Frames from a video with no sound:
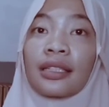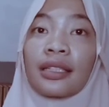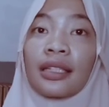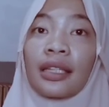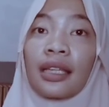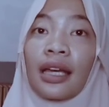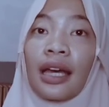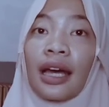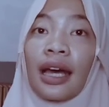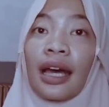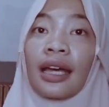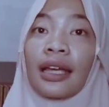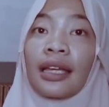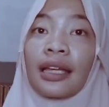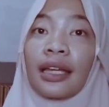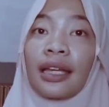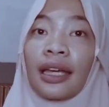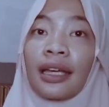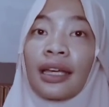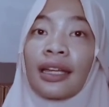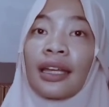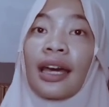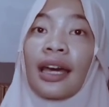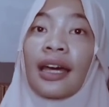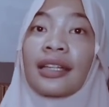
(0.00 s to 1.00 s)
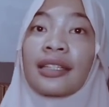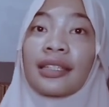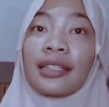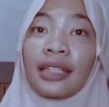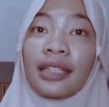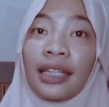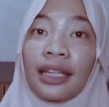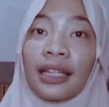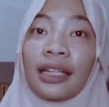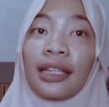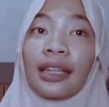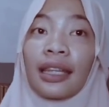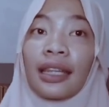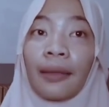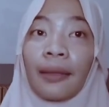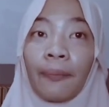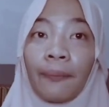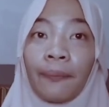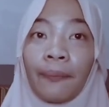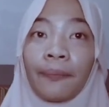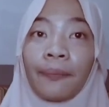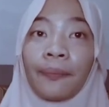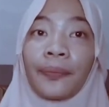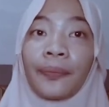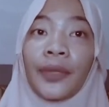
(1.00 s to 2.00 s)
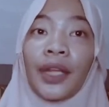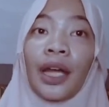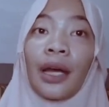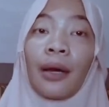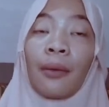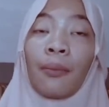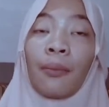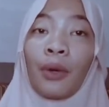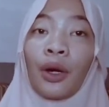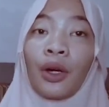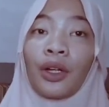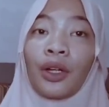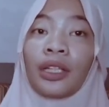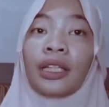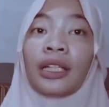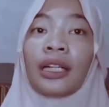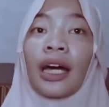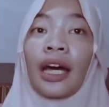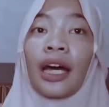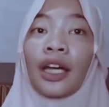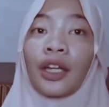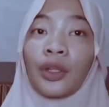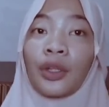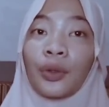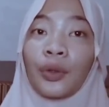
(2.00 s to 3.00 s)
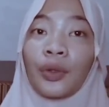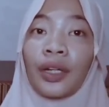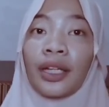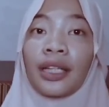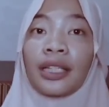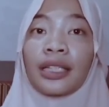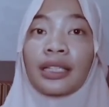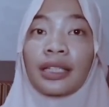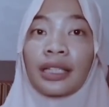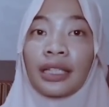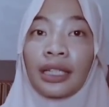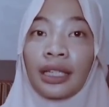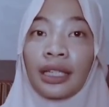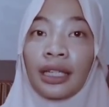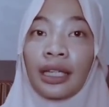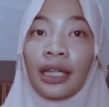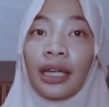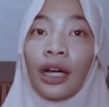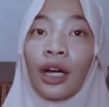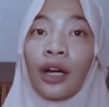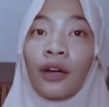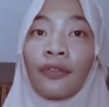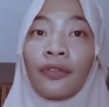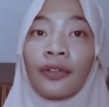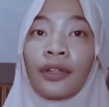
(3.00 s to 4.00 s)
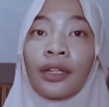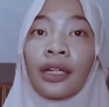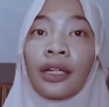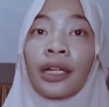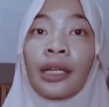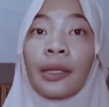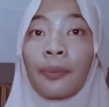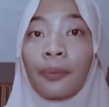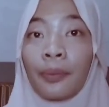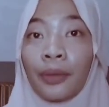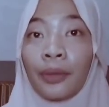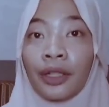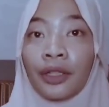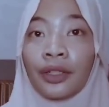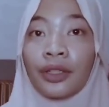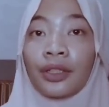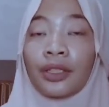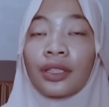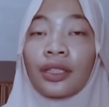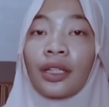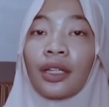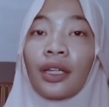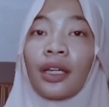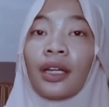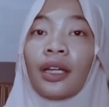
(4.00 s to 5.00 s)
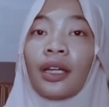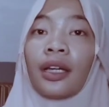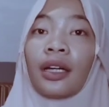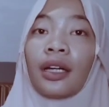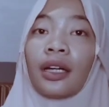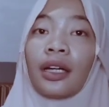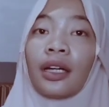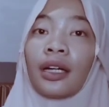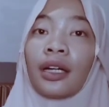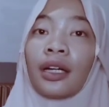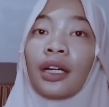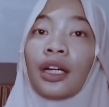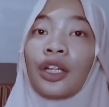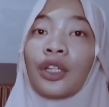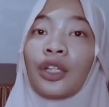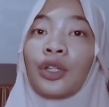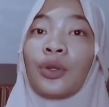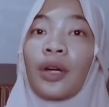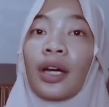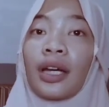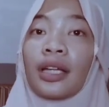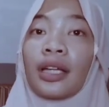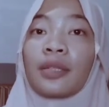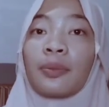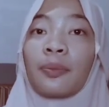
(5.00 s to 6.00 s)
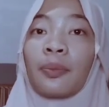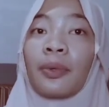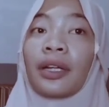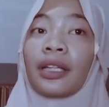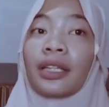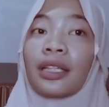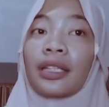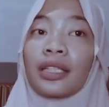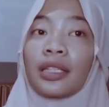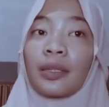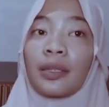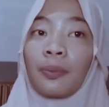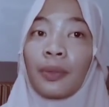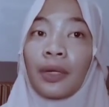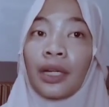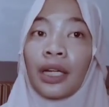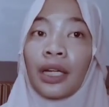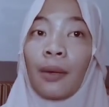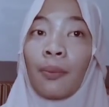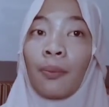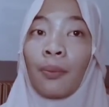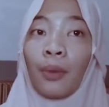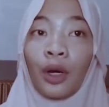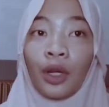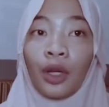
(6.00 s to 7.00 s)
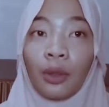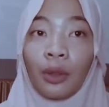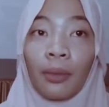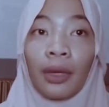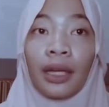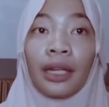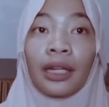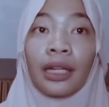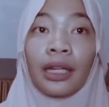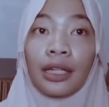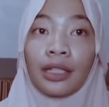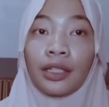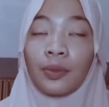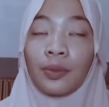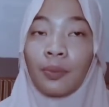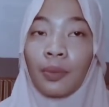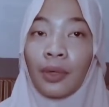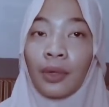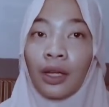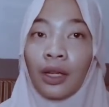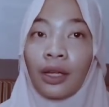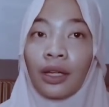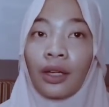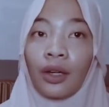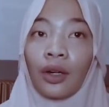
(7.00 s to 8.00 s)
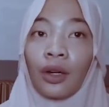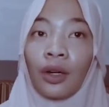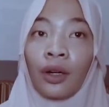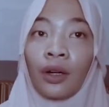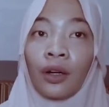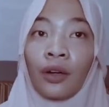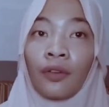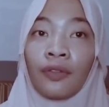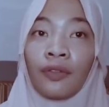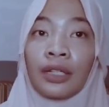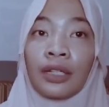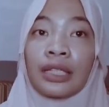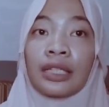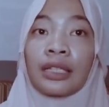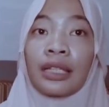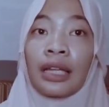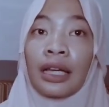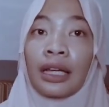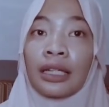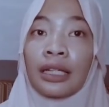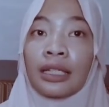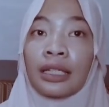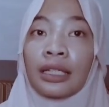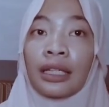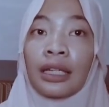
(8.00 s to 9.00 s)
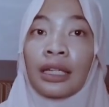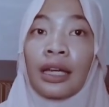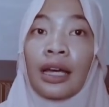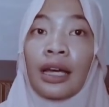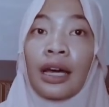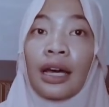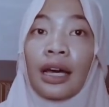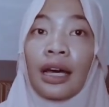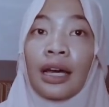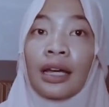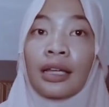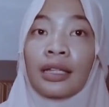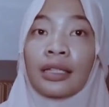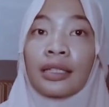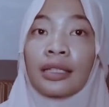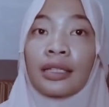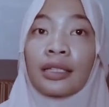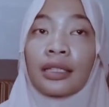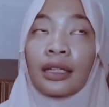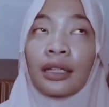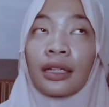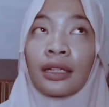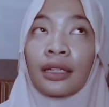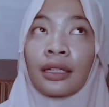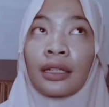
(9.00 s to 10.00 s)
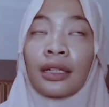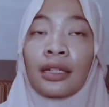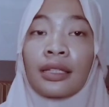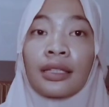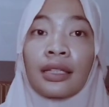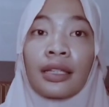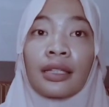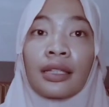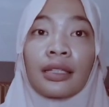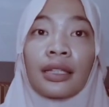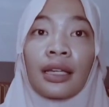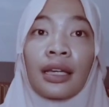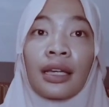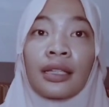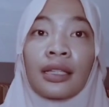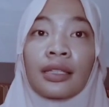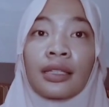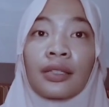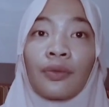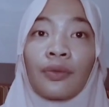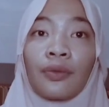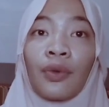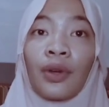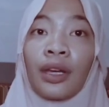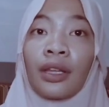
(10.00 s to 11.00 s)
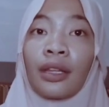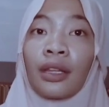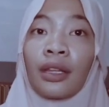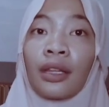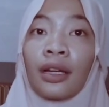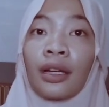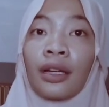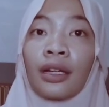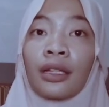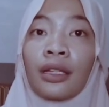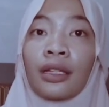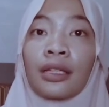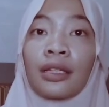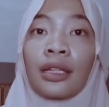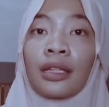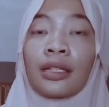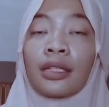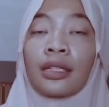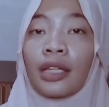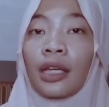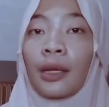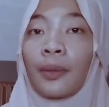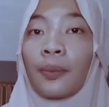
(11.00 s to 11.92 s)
asking them about the accuracy of the report. You ask participants about many aspects of the study, such as whether the description